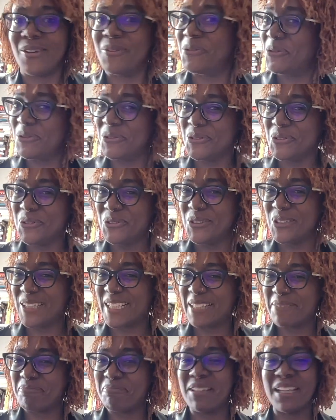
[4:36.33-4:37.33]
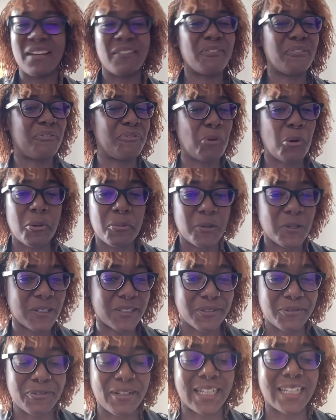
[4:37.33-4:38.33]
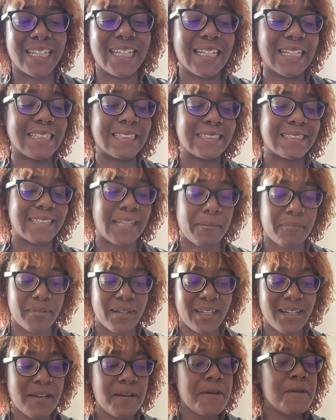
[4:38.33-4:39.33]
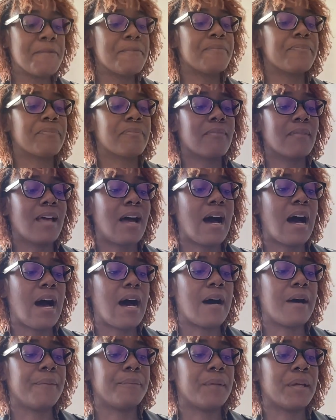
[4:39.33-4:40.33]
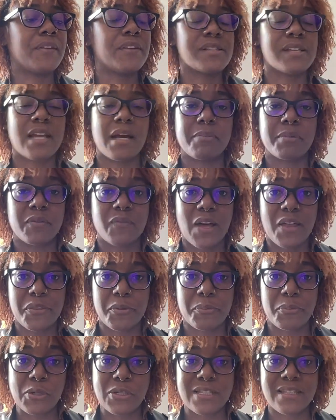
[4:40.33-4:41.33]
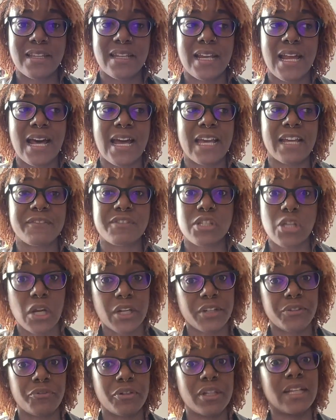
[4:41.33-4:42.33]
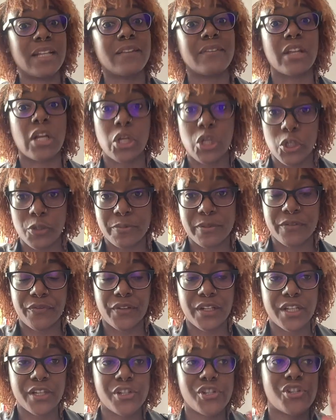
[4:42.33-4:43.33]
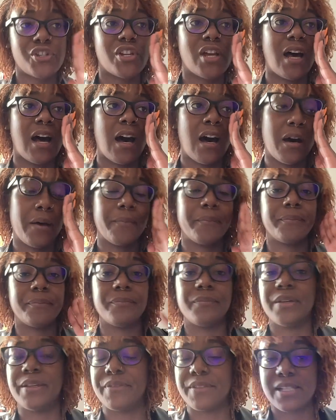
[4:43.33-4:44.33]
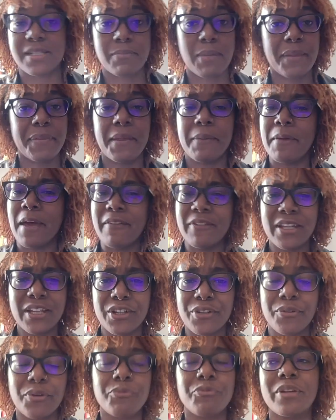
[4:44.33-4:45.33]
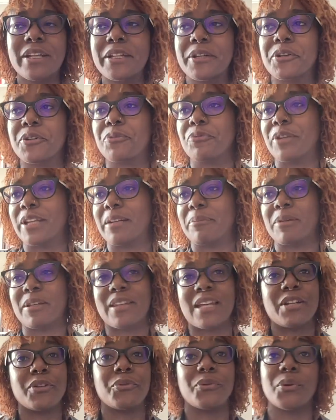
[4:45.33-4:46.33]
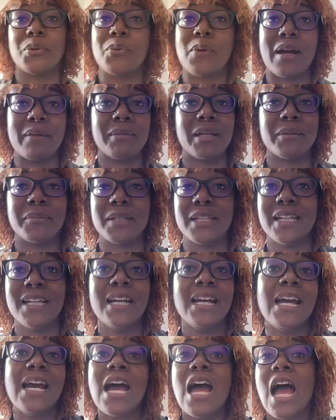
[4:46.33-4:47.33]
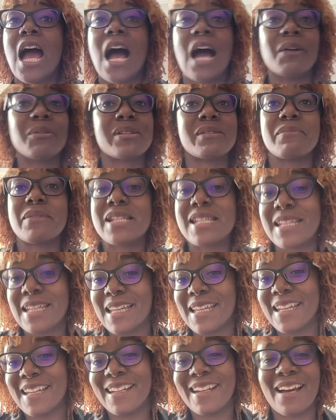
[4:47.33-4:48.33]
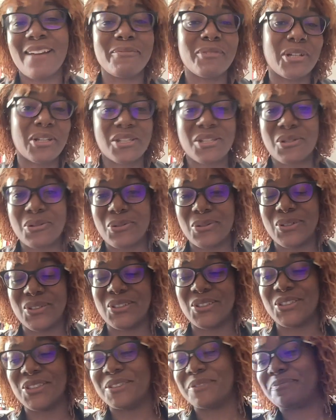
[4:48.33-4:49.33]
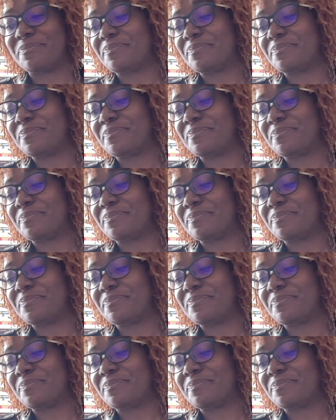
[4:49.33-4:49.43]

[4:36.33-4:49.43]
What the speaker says: Ooh, look at me. 4 books already in December. And there's a couple of other books that I have started reading that I hope to finish in this month. I'm having a really good reading month. I don't know why. Maybe I was missing it. I'm not sure.